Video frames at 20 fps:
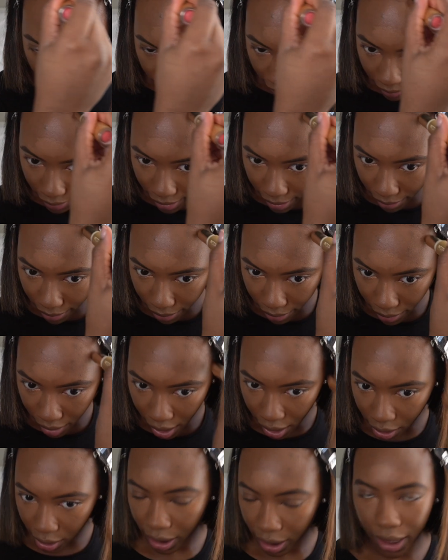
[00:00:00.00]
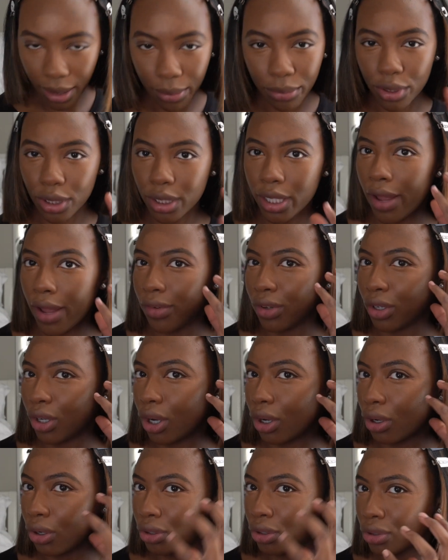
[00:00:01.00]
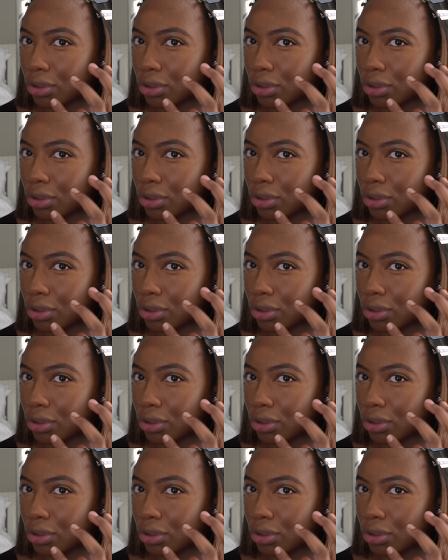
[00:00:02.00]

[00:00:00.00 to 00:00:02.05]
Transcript: of a bit much. Like, I'm just having a